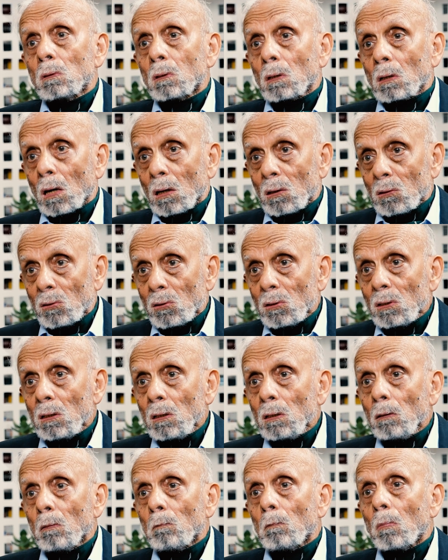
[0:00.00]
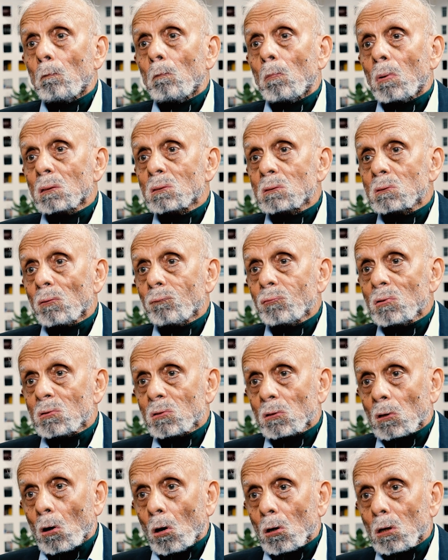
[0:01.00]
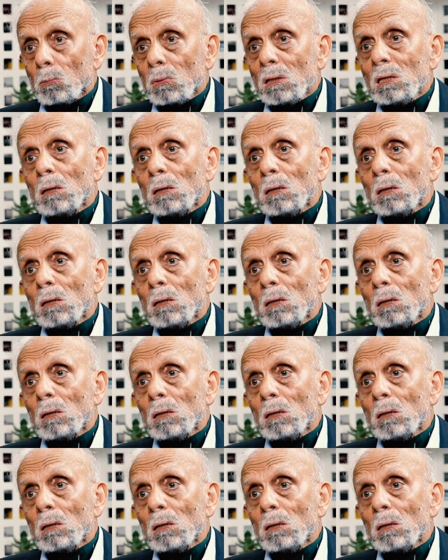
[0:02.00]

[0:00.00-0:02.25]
the country, much of its economy